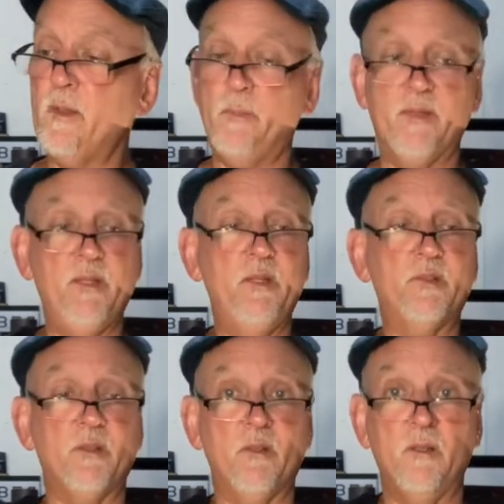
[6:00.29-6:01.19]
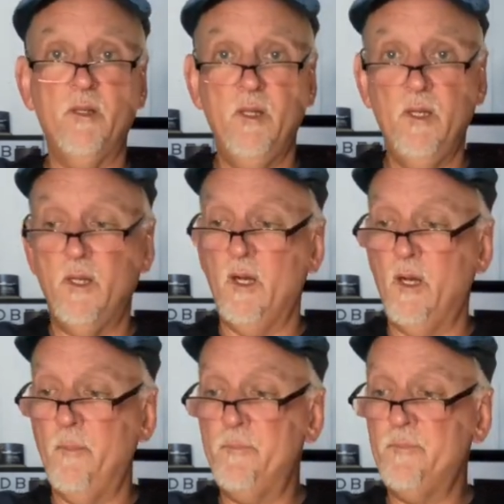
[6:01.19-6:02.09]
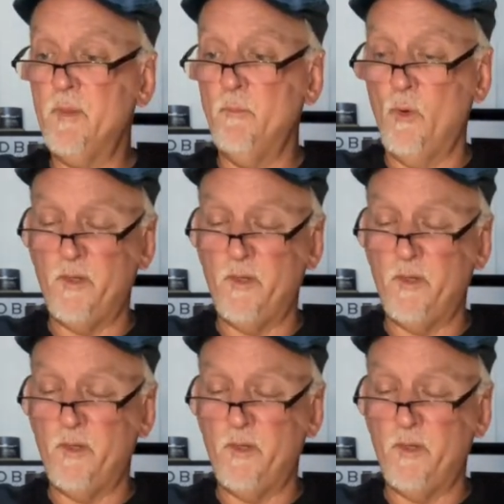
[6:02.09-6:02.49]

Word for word: But these are um, more